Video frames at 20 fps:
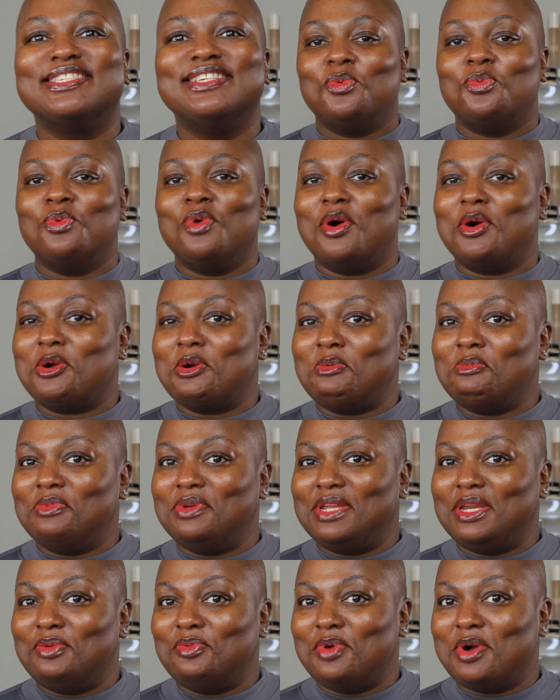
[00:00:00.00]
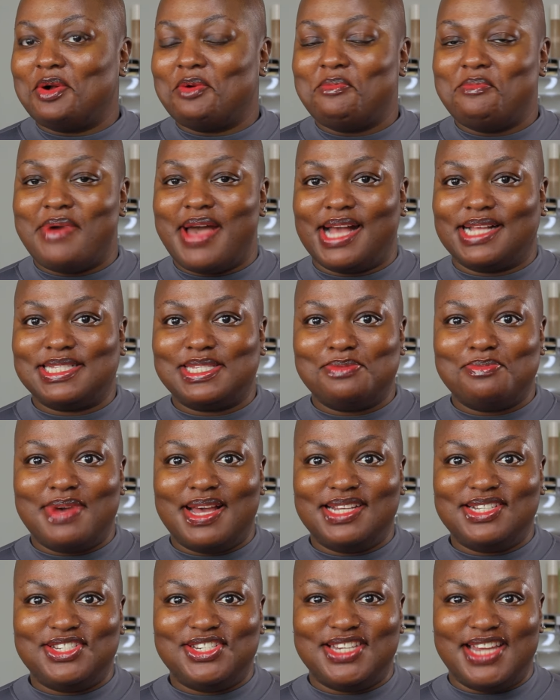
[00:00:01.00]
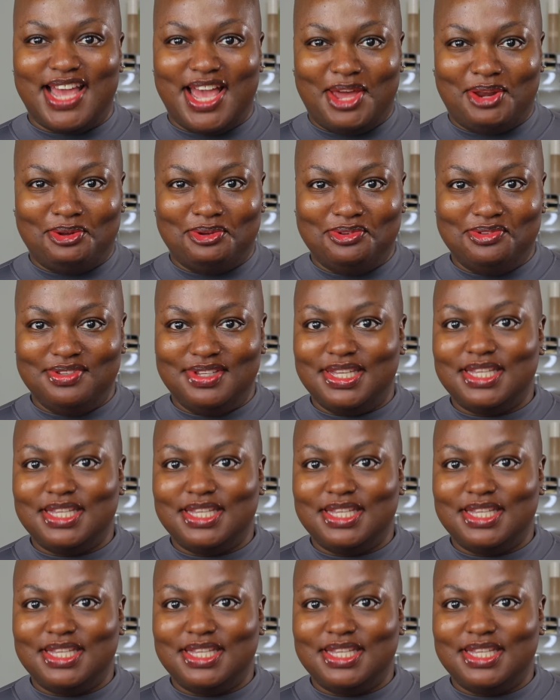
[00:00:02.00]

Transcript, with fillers: Welcome and welcome back to my channel.